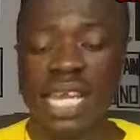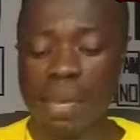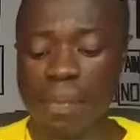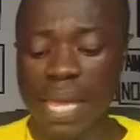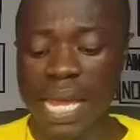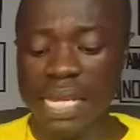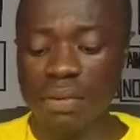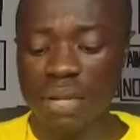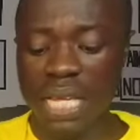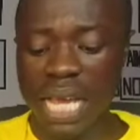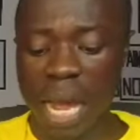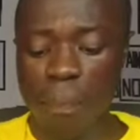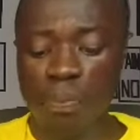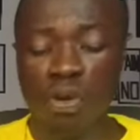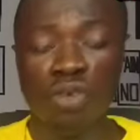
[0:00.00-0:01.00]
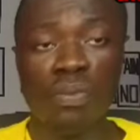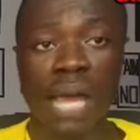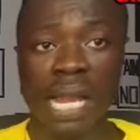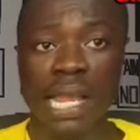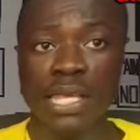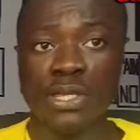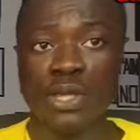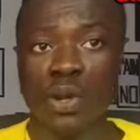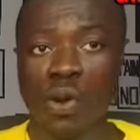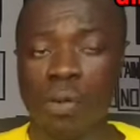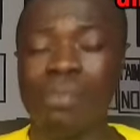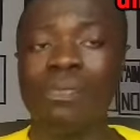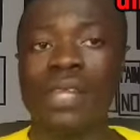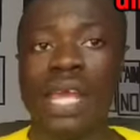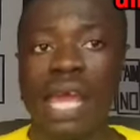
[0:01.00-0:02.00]
send a be a newly upload behind. You
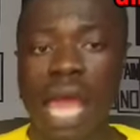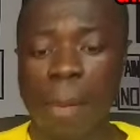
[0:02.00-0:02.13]
know,